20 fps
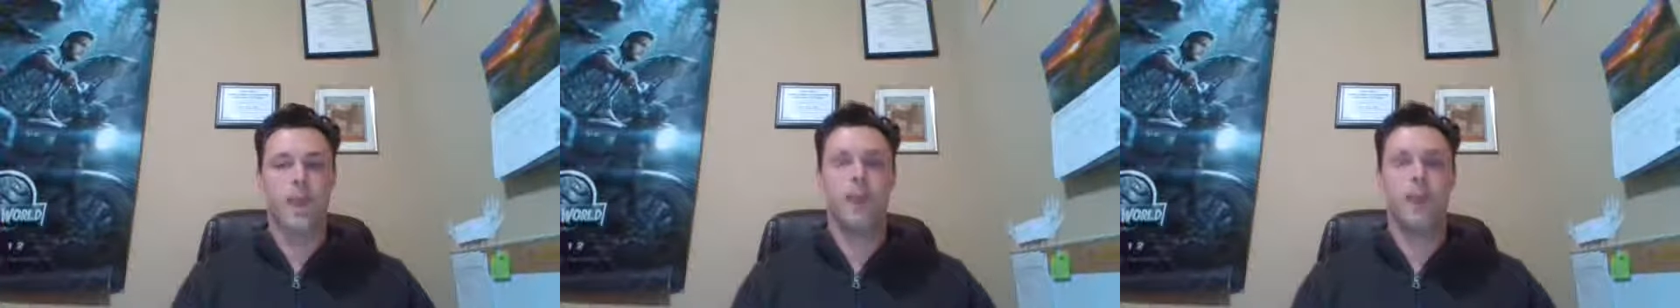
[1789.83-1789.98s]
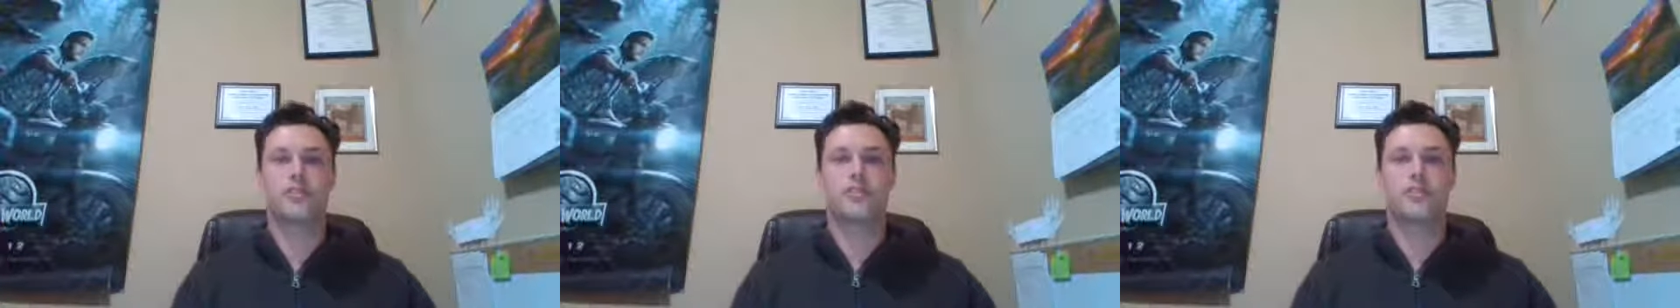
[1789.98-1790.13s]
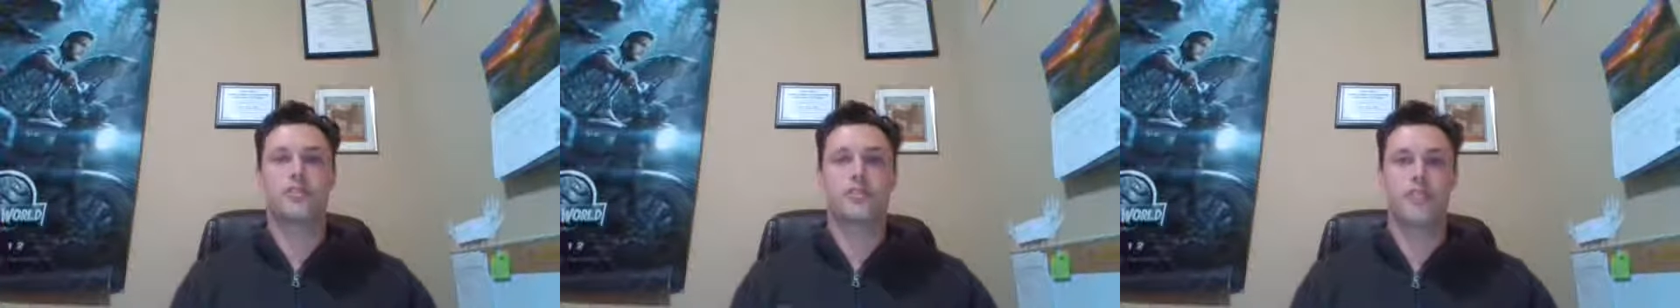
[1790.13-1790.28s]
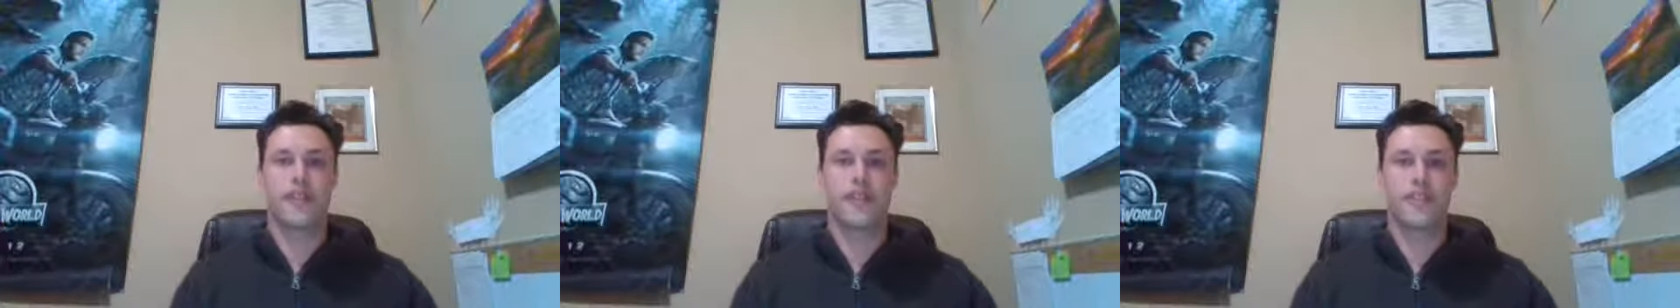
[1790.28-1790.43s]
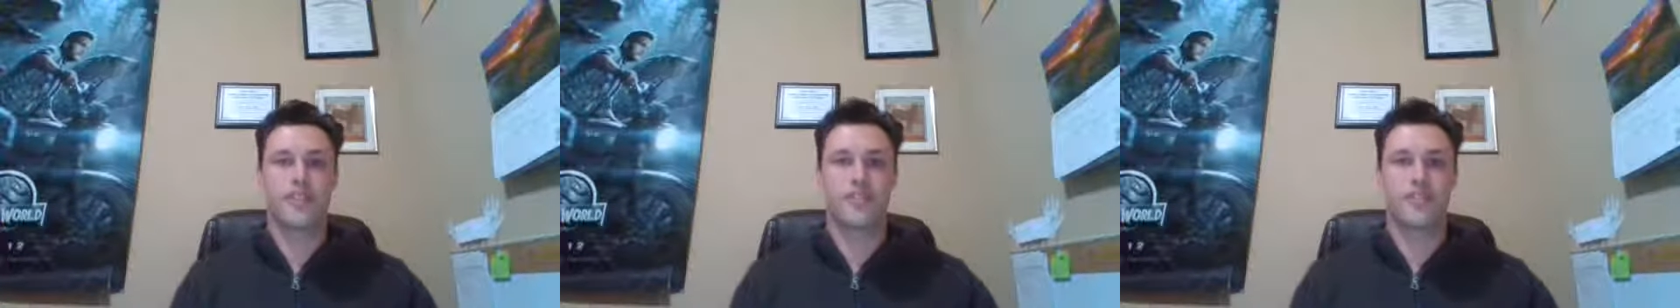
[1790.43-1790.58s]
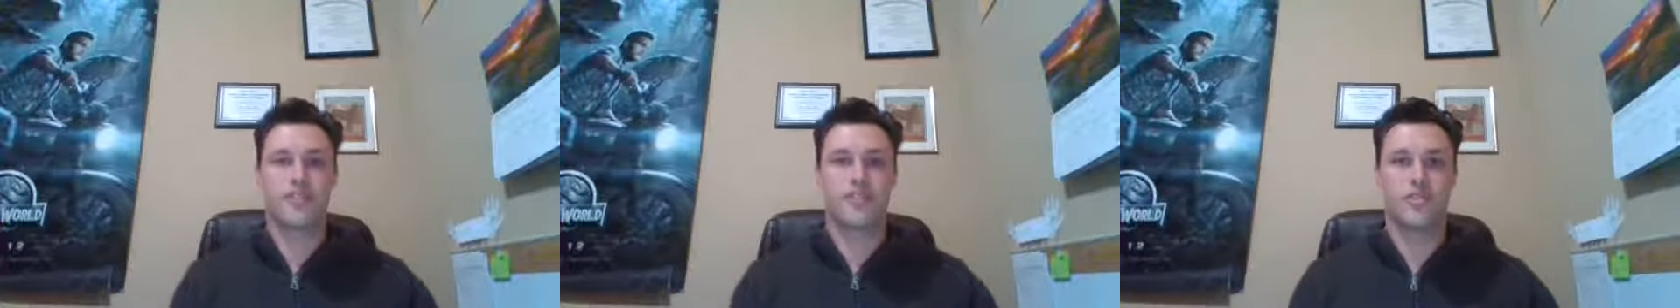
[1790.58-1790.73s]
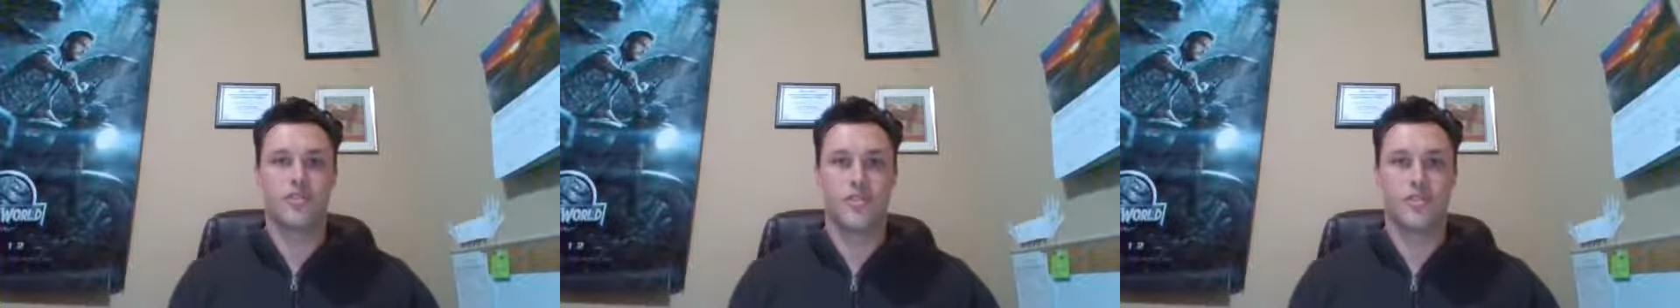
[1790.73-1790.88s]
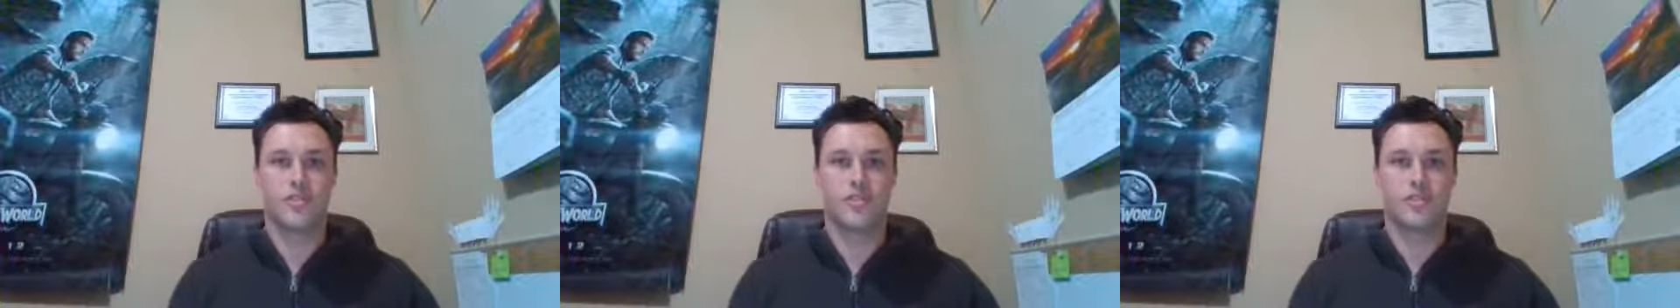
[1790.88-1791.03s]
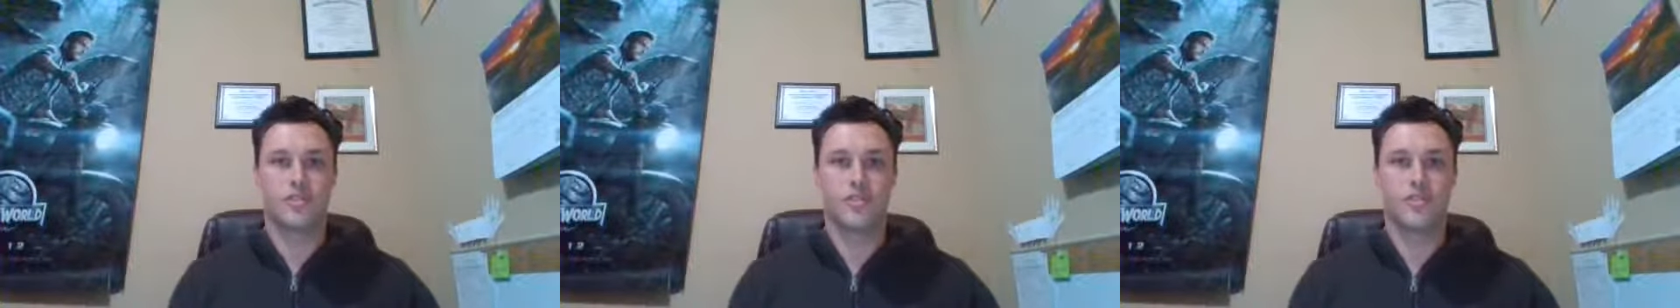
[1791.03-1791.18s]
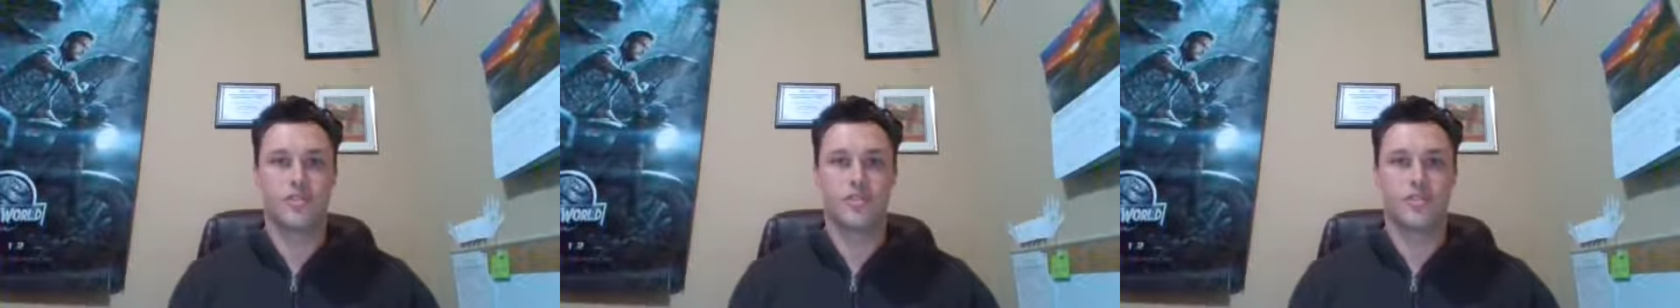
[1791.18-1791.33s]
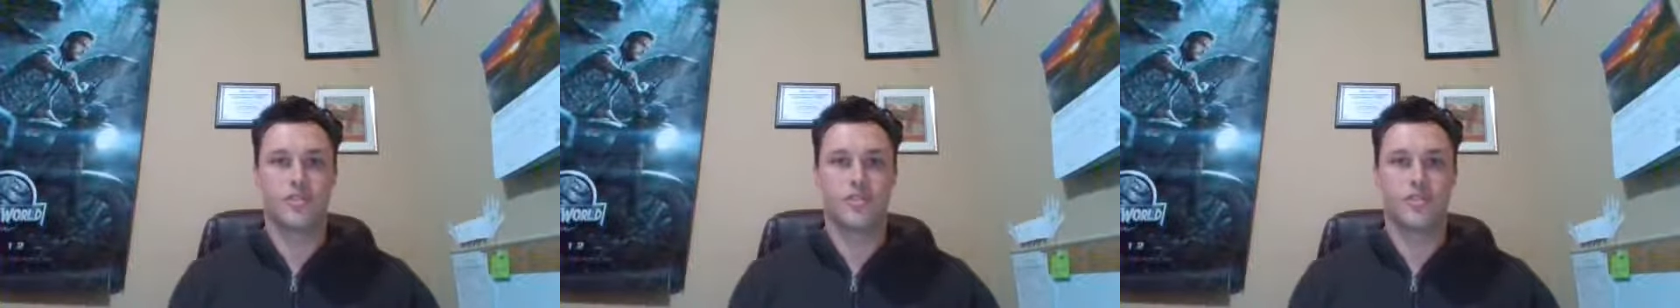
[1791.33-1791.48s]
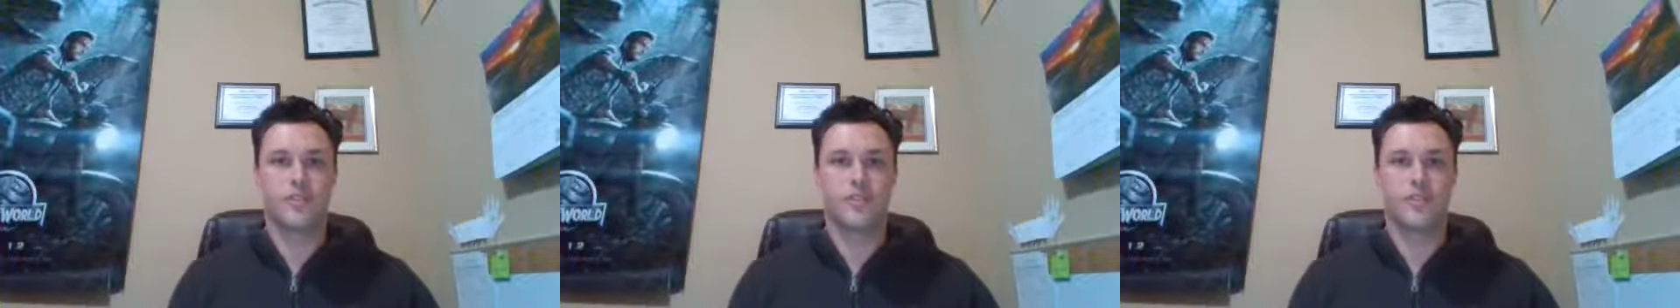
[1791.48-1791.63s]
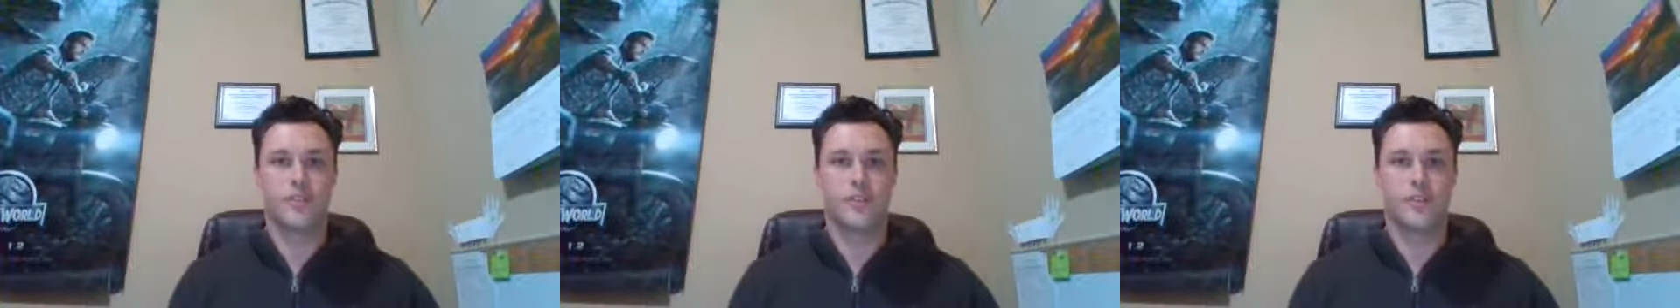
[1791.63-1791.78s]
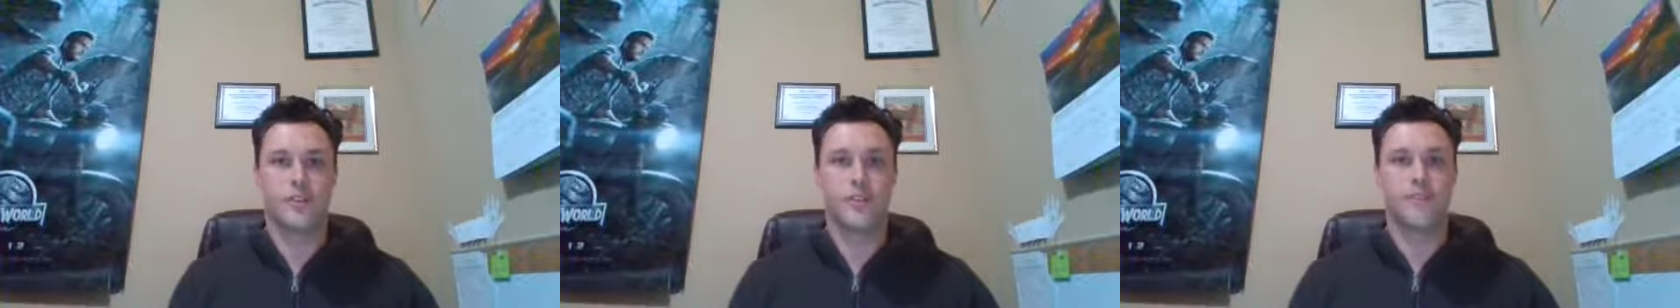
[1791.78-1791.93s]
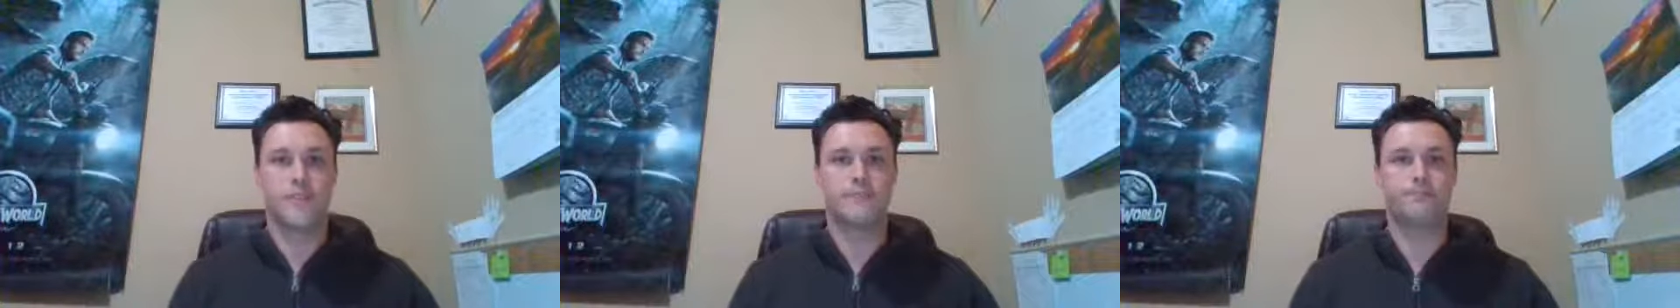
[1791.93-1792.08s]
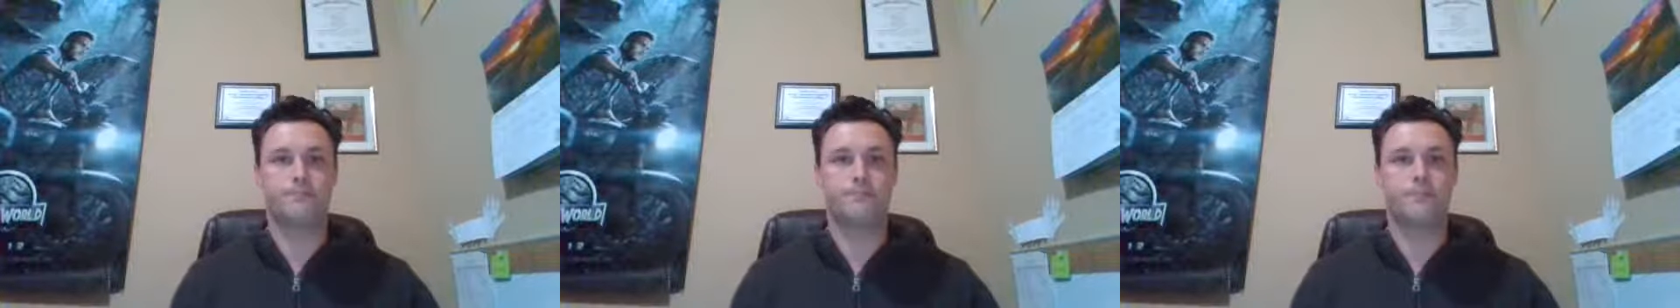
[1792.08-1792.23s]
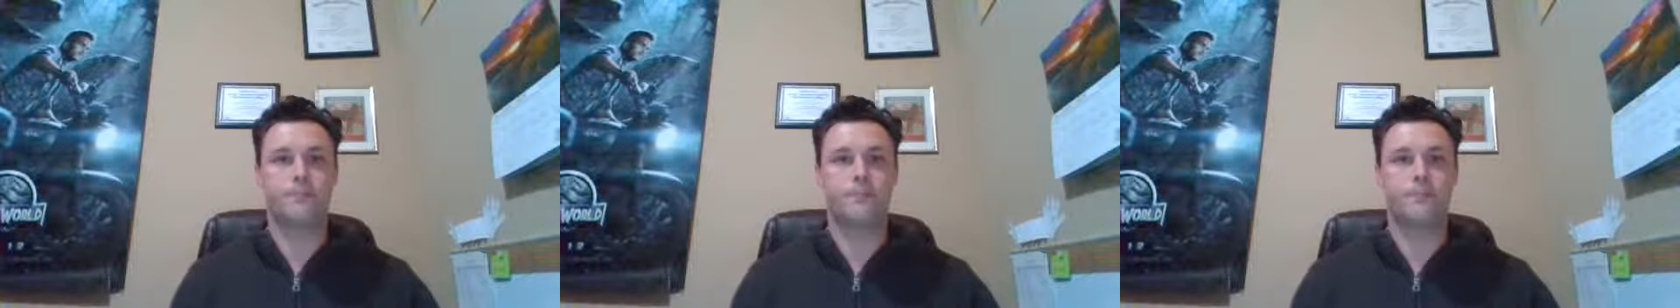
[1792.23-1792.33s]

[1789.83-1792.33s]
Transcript: exercise your trust muscles, right?